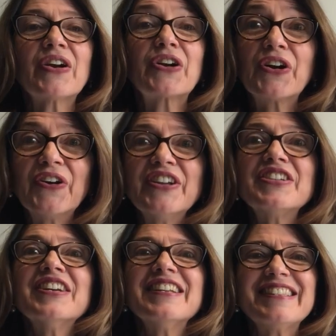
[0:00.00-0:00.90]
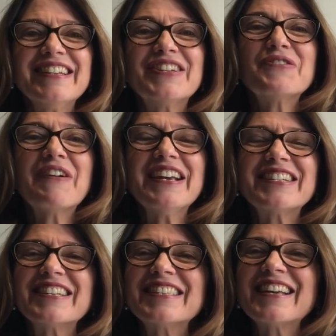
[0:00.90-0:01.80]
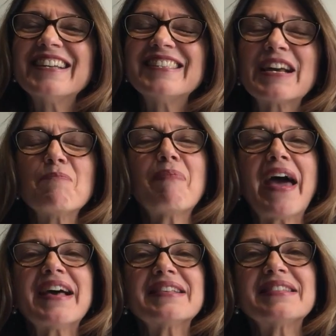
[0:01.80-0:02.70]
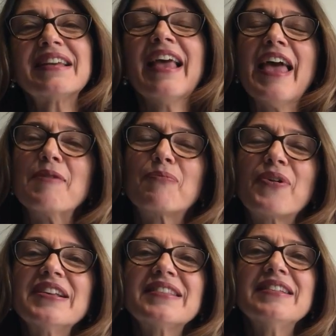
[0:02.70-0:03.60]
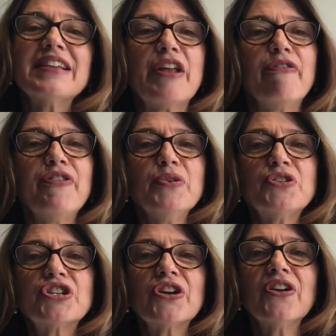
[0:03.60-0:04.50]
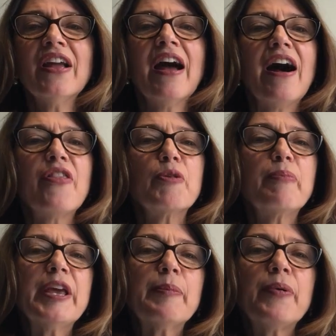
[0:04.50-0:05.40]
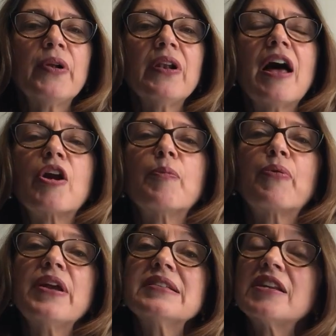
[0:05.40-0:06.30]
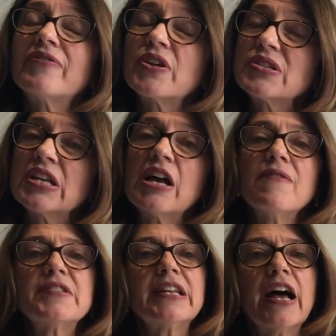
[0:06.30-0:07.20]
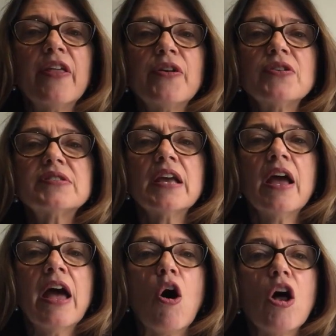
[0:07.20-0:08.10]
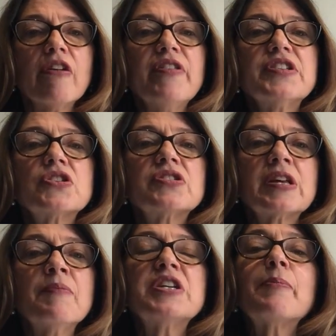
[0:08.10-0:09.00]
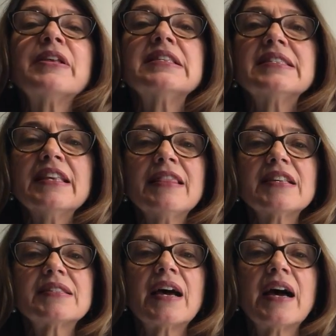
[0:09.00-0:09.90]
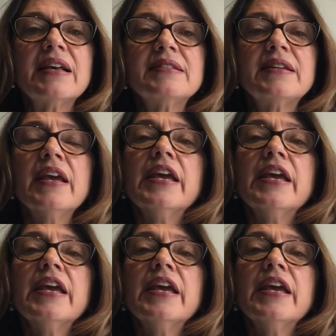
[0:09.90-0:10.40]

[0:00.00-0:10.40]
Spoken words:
our current situation, sizing up past and present and future, other people, our appraisal of ourselves and others. All of these are summed up and synthesized